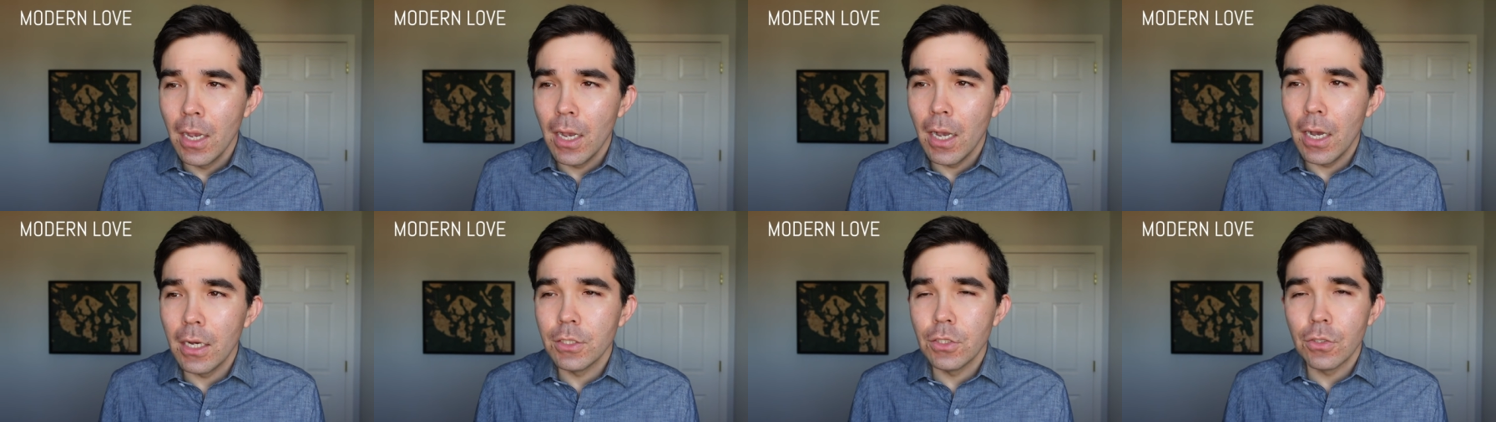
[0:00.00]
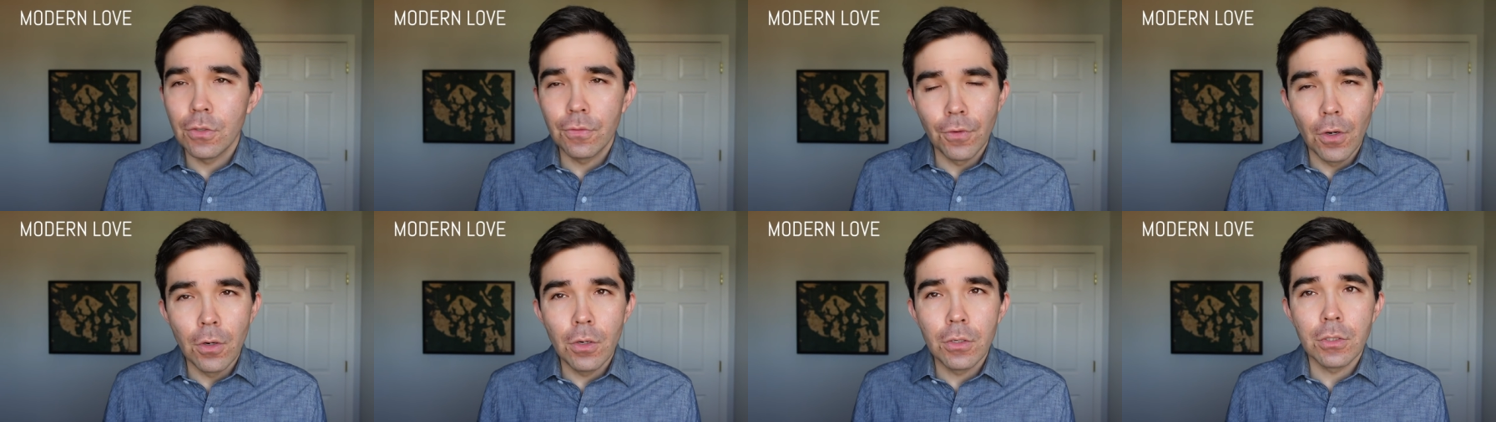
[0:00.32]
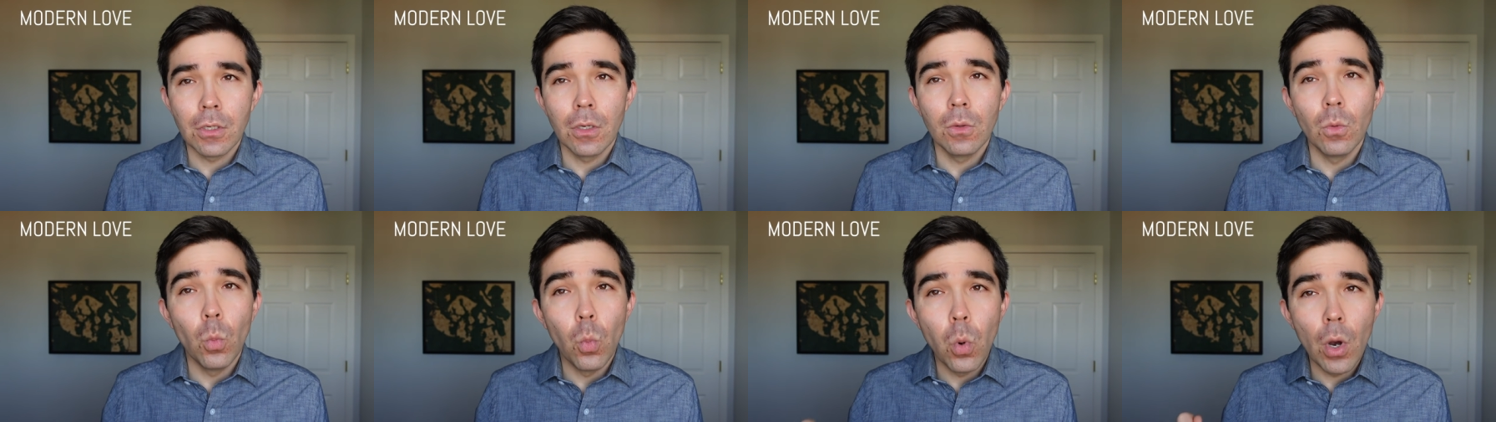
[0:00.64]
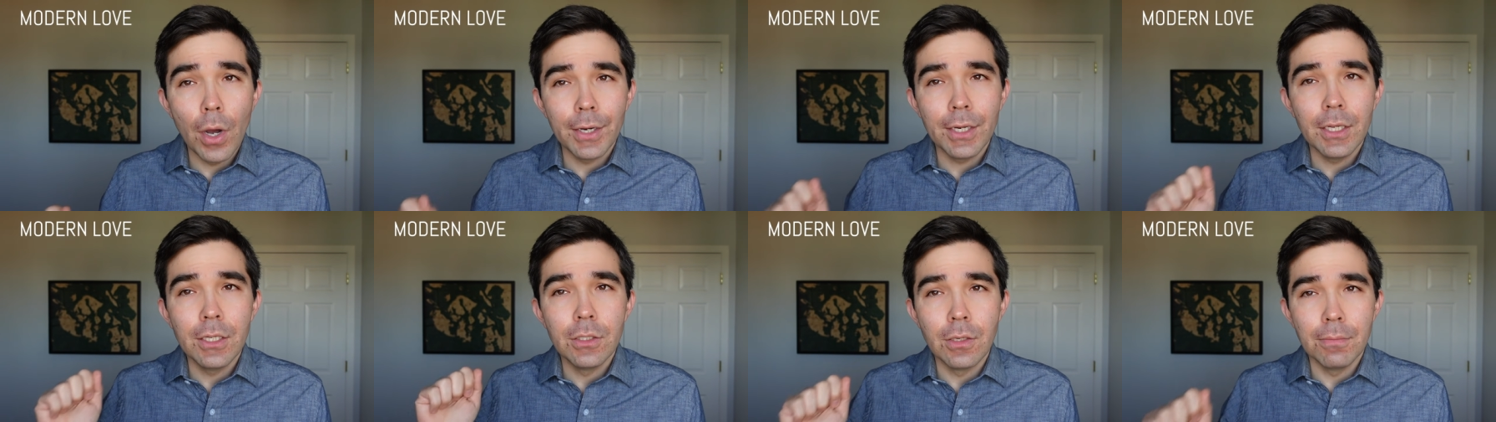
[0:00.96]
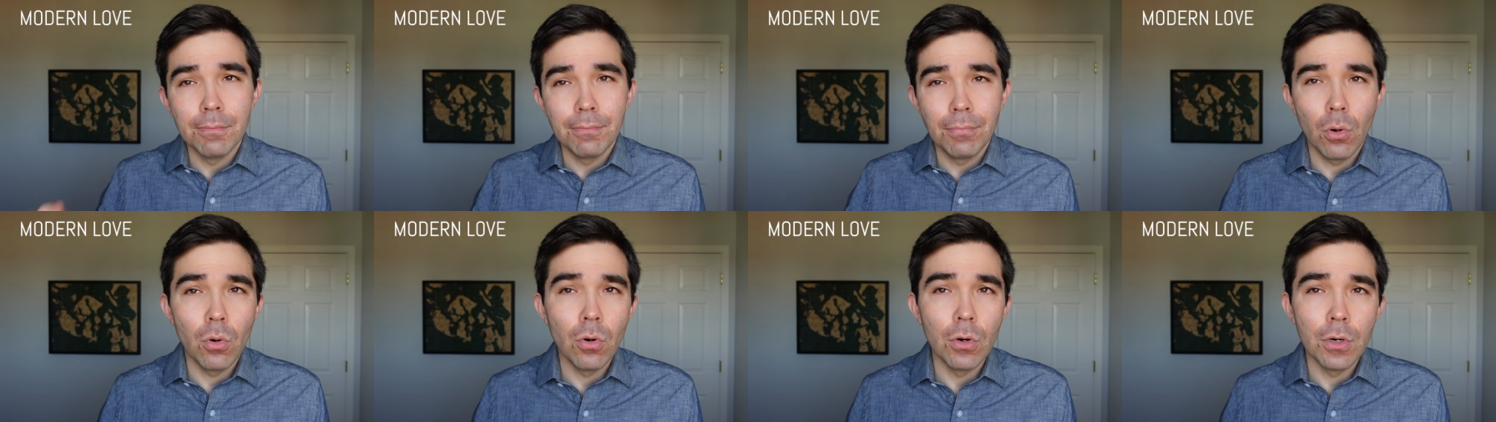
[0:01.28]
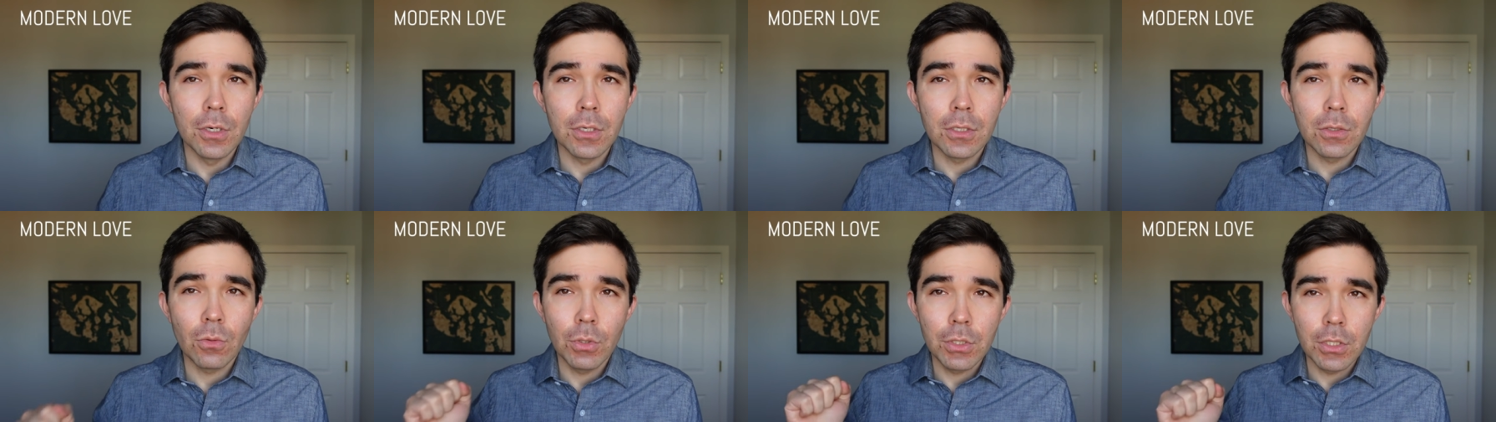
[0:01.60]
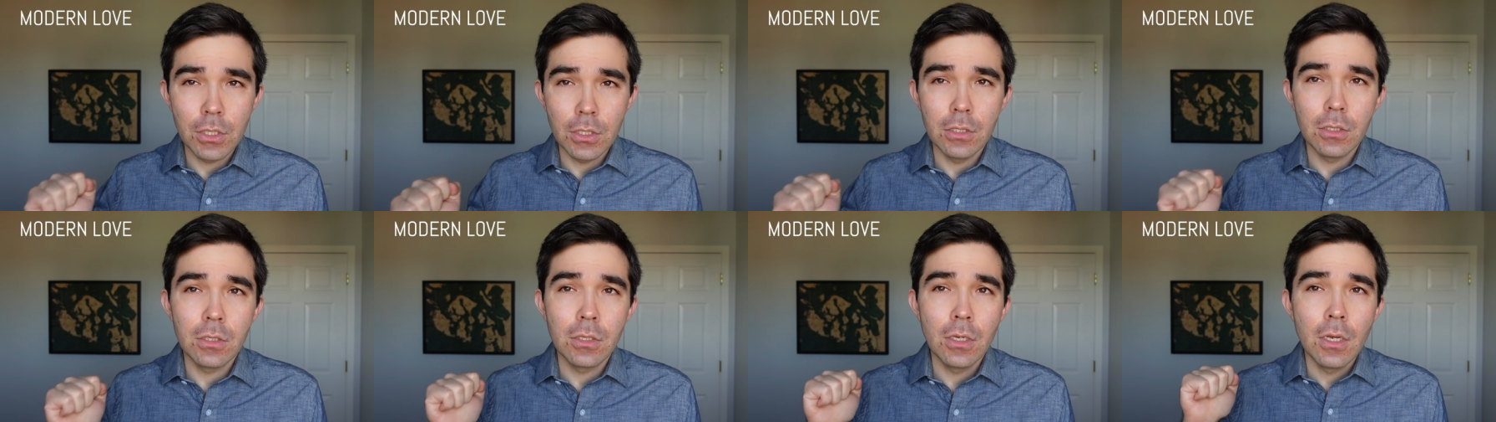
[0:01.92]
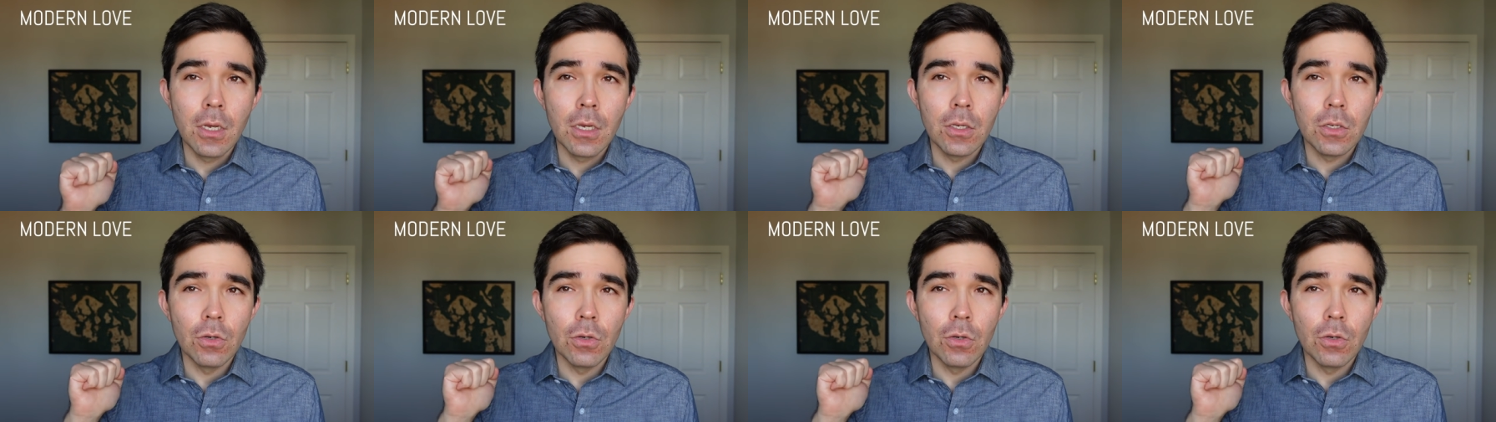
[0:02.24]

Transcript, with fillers: uh, just focus on what is important which is